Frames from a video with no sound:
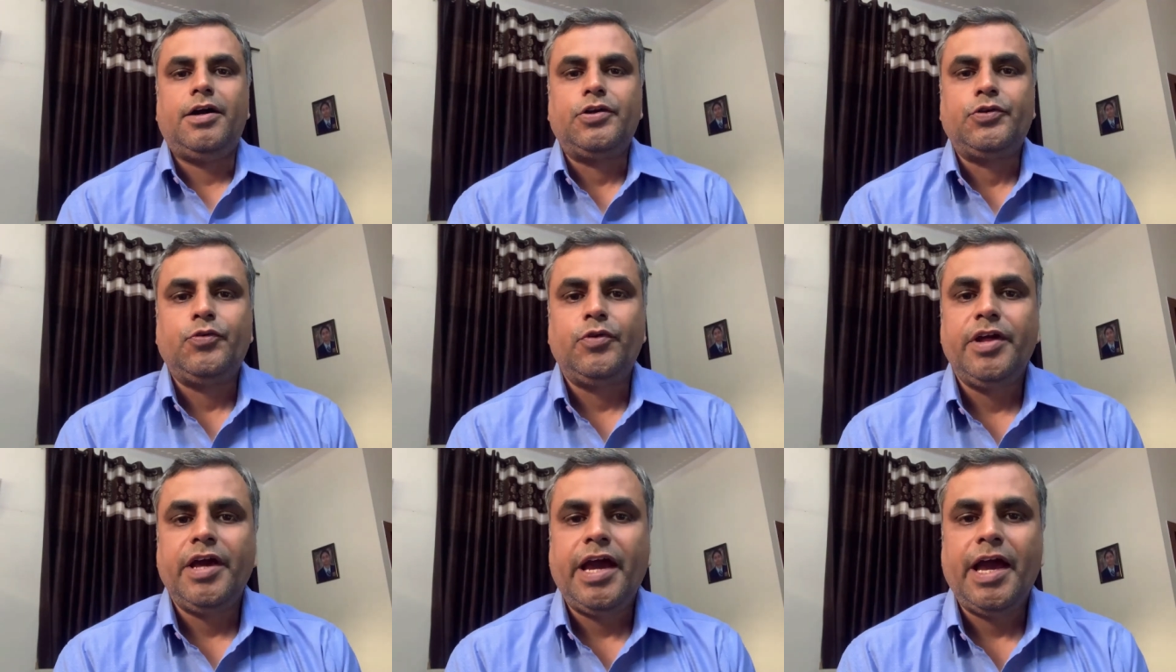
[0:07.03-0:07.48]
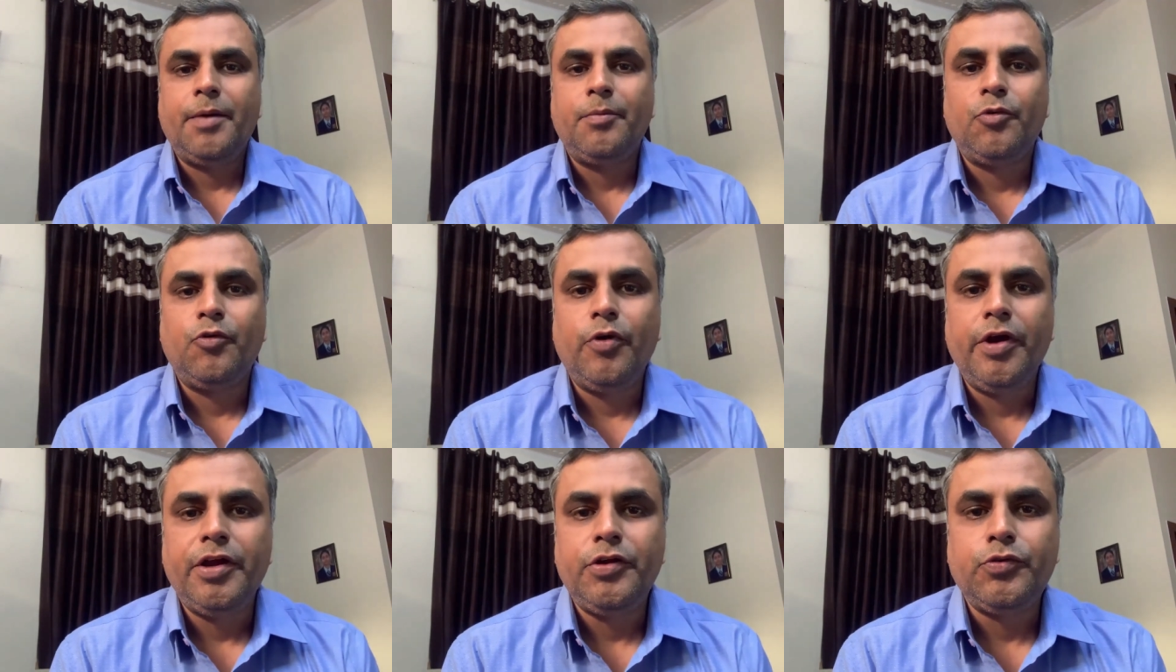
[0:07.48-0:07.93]
Today I am
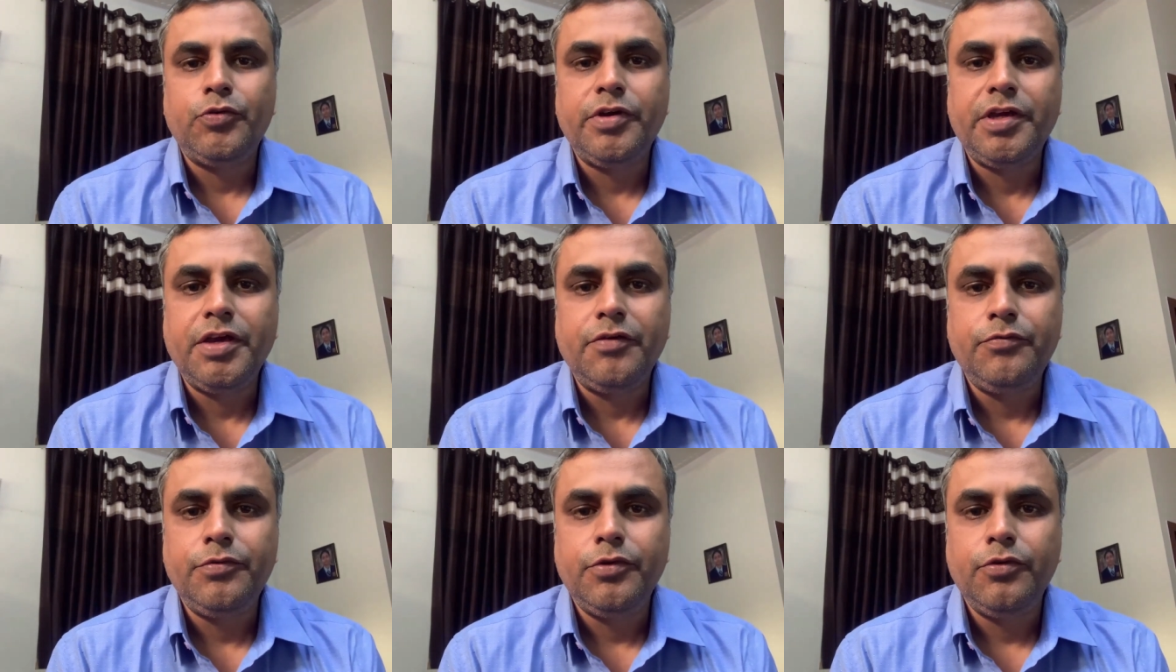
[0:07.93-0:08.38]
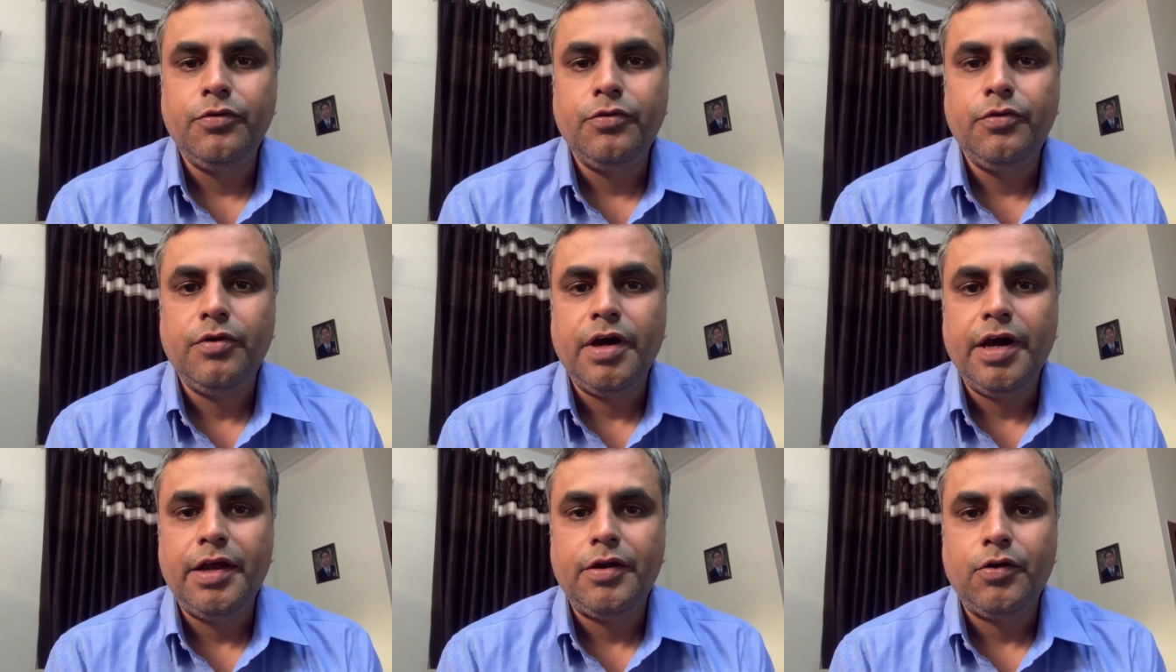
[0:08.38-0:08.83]
going to give you
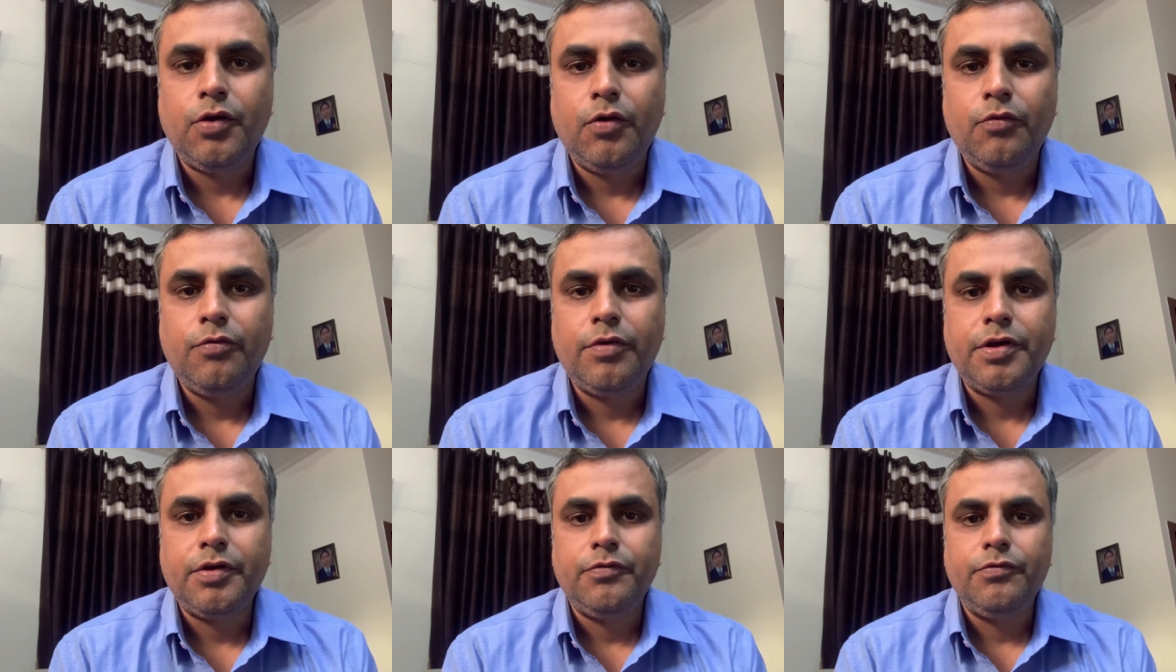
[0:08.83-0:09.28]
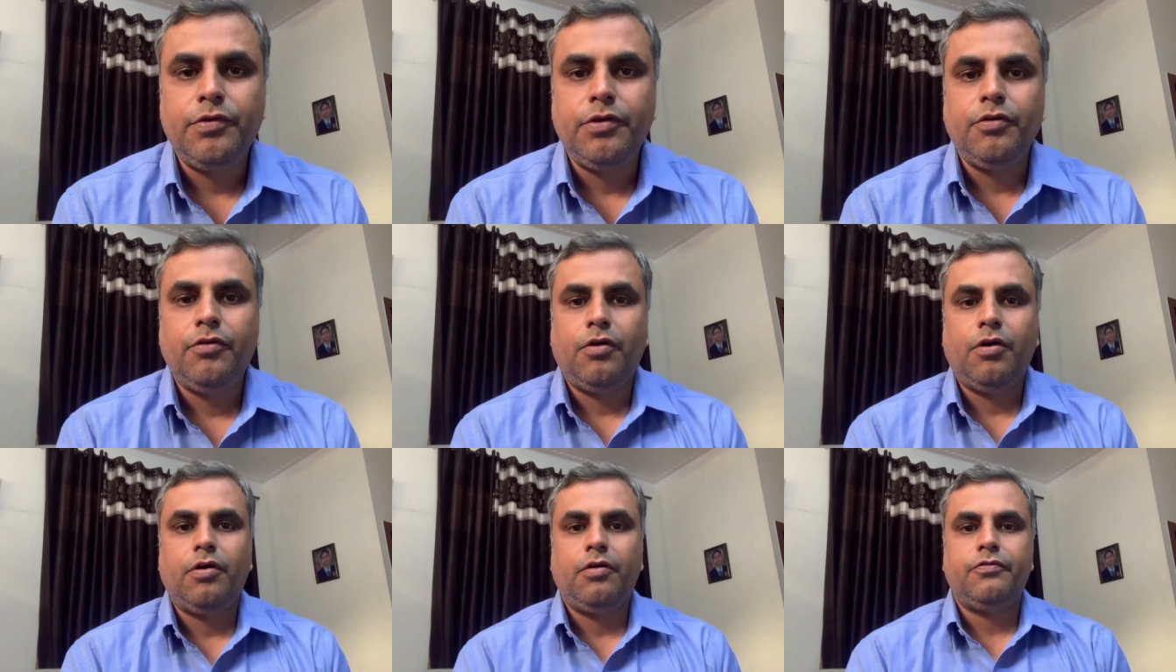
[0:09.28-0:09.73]
an
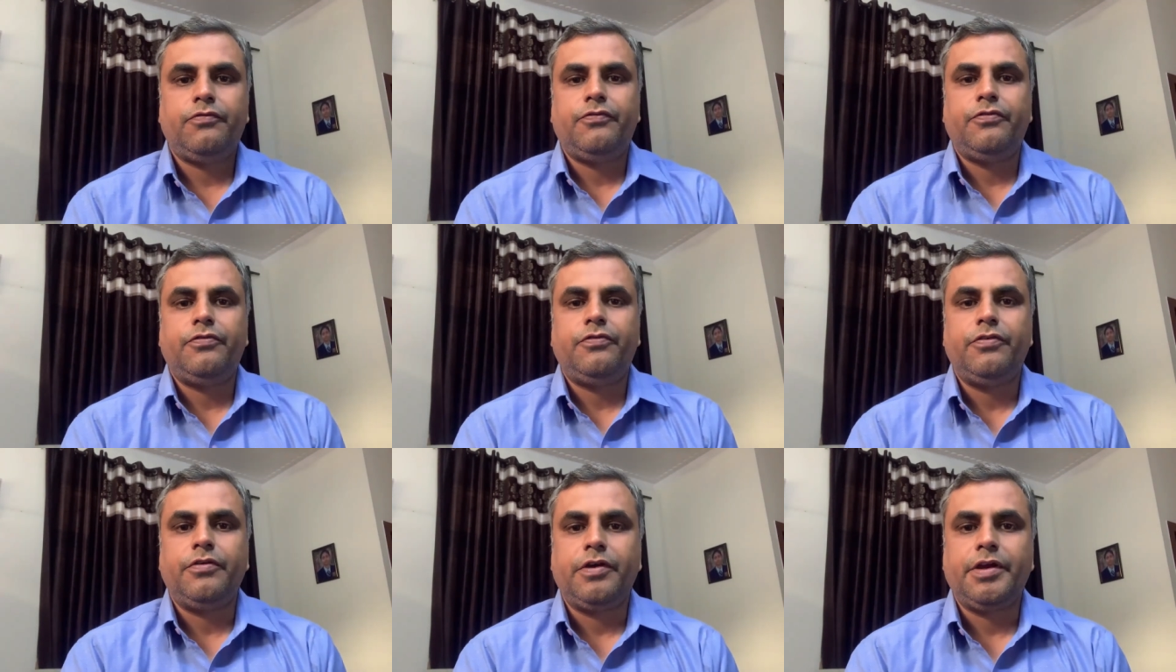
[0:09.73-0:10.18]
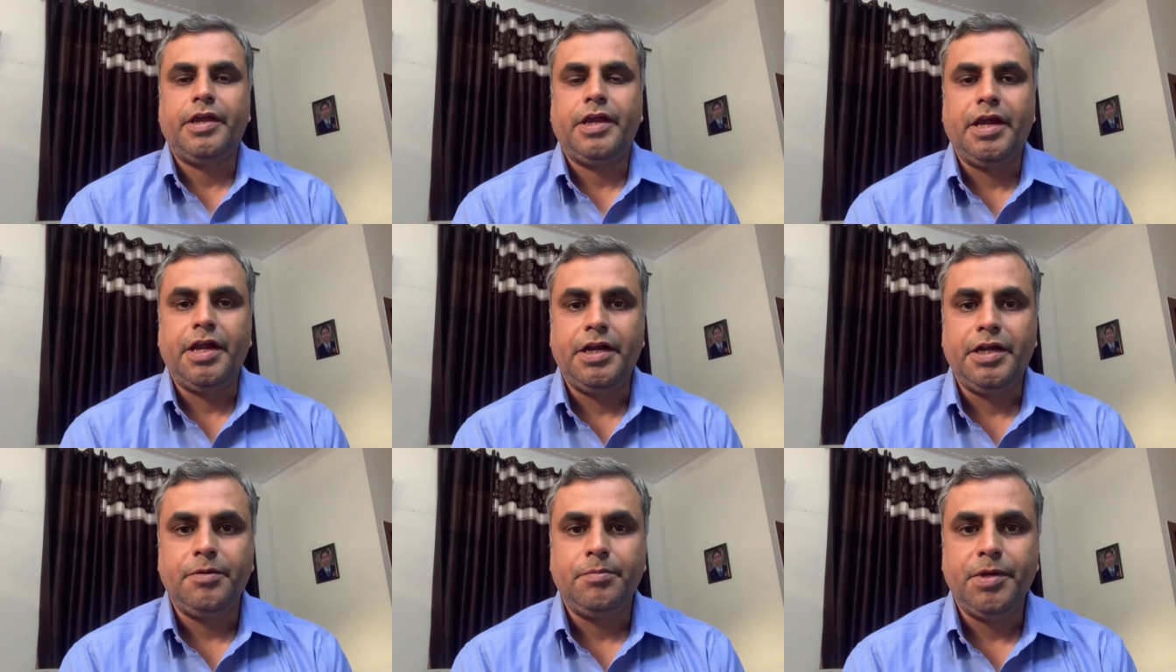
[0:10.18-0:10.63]
overview of
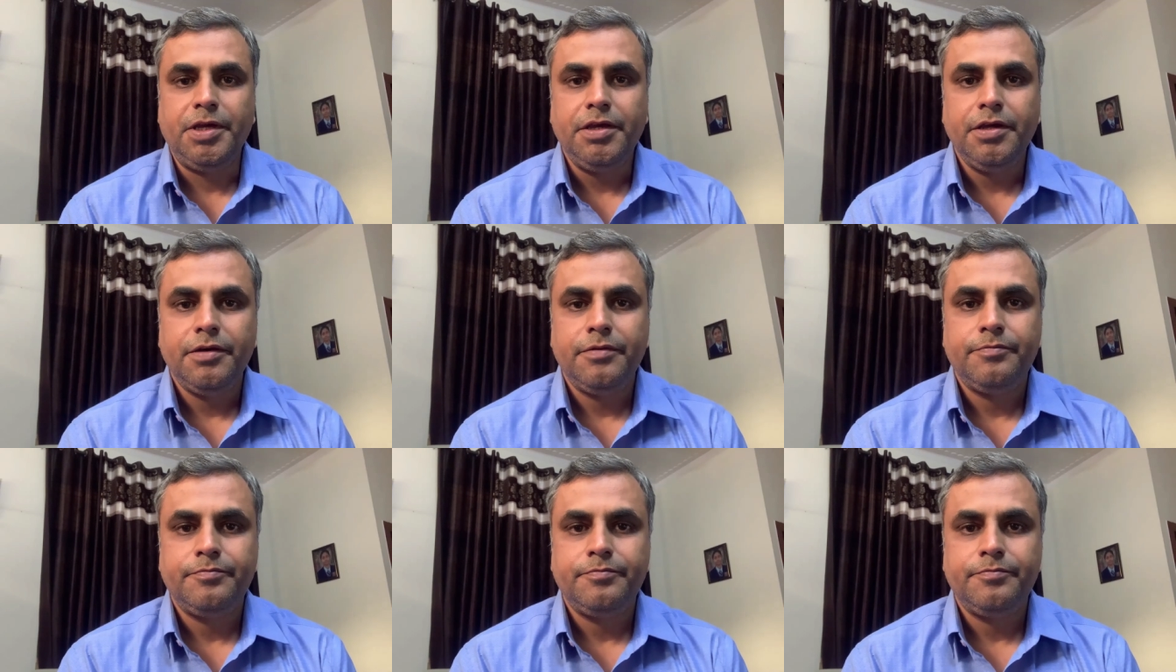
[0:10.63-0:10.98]
KDB,